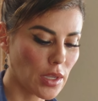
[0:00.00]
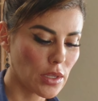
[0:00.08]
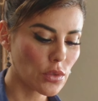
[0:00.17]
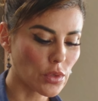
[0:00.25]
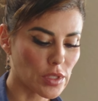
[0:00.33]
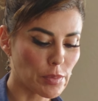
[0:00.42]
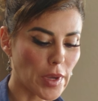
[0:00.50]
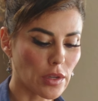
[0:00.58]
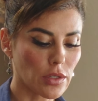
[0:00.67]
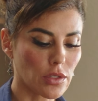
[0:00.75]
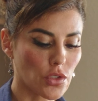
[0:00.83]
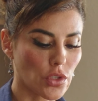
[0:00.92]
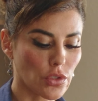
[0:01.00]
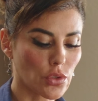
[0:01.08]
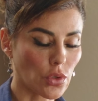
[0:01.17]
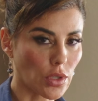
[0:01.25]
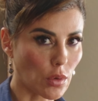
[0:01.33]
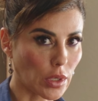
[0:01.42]
So it's better to just
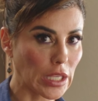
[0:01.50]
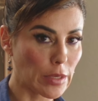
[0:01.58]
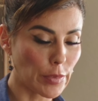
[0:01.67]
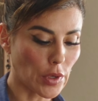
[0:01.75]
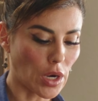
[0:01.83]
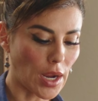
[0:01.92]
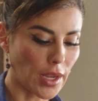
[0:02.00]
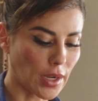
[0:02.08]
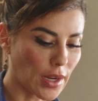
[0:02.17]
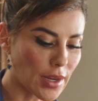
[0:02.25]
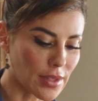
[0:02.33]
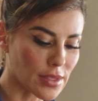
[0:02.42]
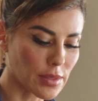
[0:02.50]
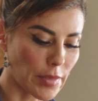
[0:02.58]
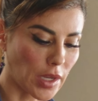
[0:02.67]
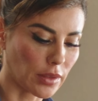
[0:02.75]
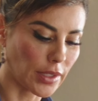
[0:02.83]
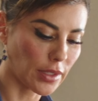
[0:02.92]
sort of keep your eye on it and
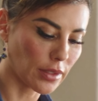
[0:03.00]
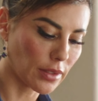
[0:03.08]
smell it.